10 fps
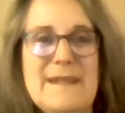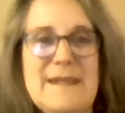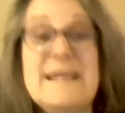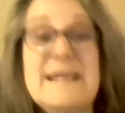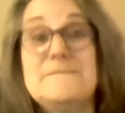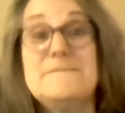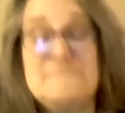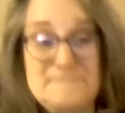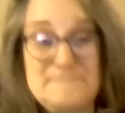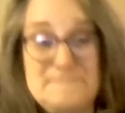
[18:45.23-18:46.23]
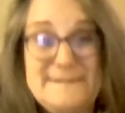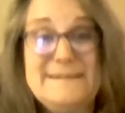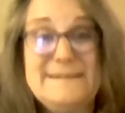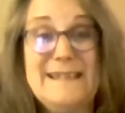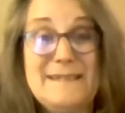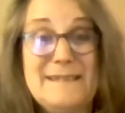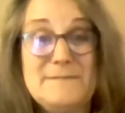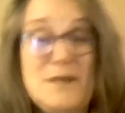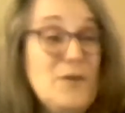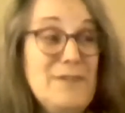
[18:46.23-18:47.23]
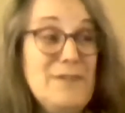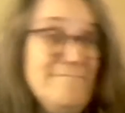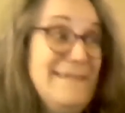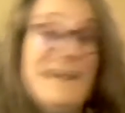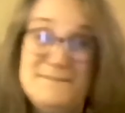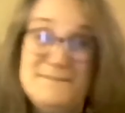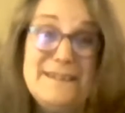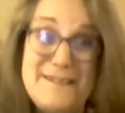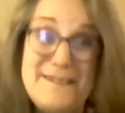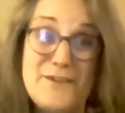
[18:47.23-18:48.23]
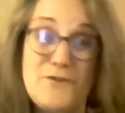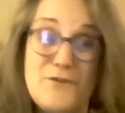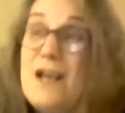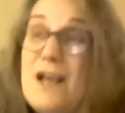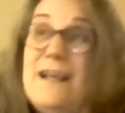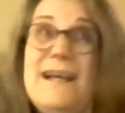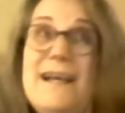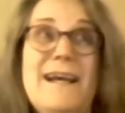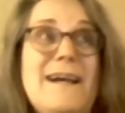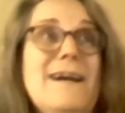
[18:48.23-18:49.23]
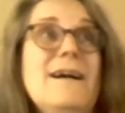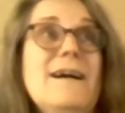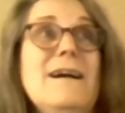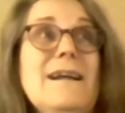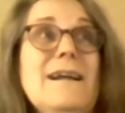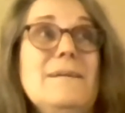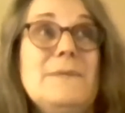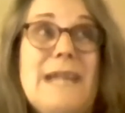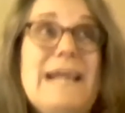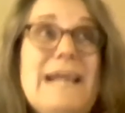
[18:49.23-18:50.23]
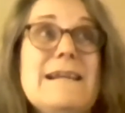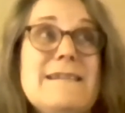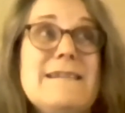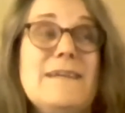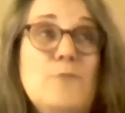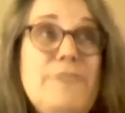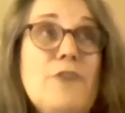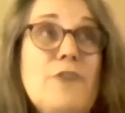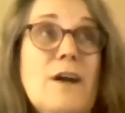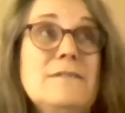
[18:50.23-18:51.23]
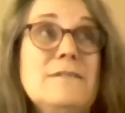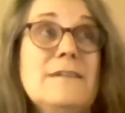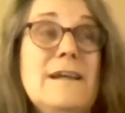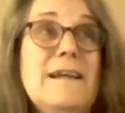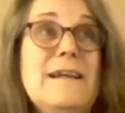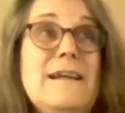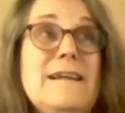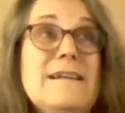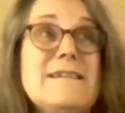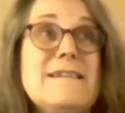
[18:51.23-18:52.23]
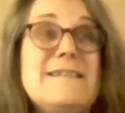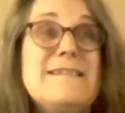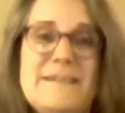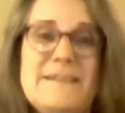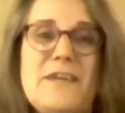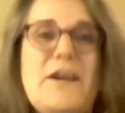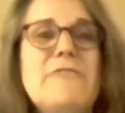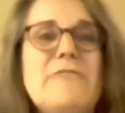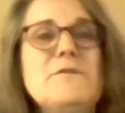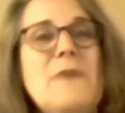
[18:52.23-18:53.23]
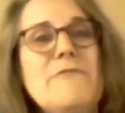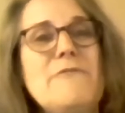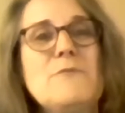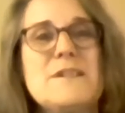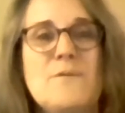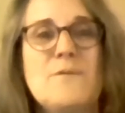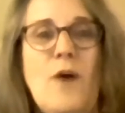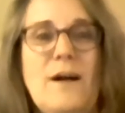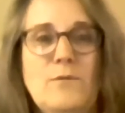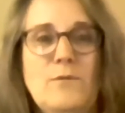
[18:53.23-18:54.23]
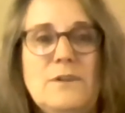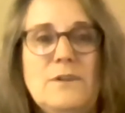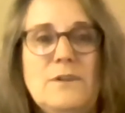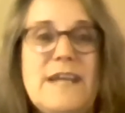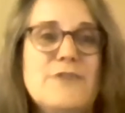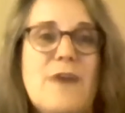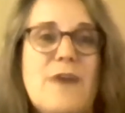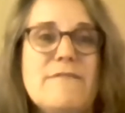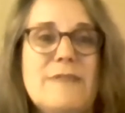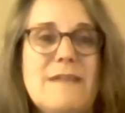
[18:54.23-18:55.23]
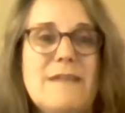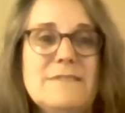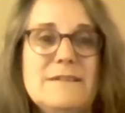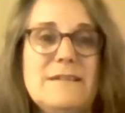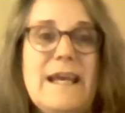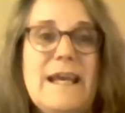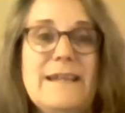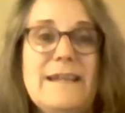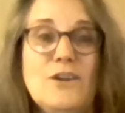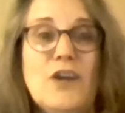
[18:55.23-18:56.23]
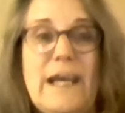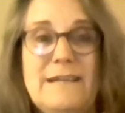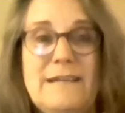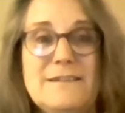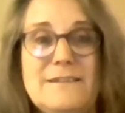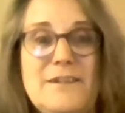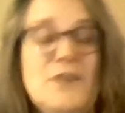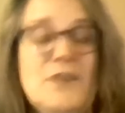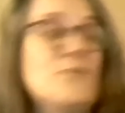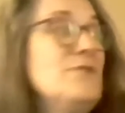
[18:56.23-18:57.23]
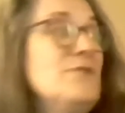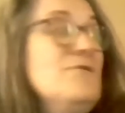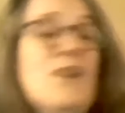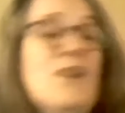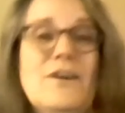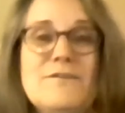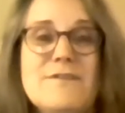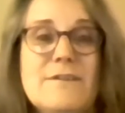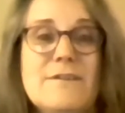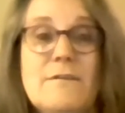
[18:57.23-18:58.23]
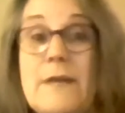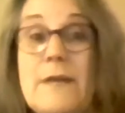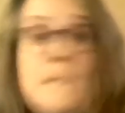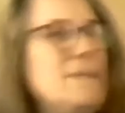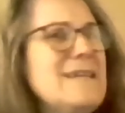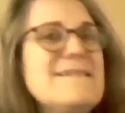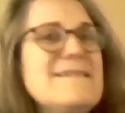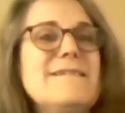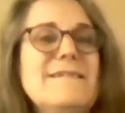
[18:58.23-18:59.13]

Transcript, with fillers: yeah yeah oh yeah it's the truth like i said we've gotten sedentary every every once in a while we'll take a drive around and look yeah. at you know the new condos that are going up because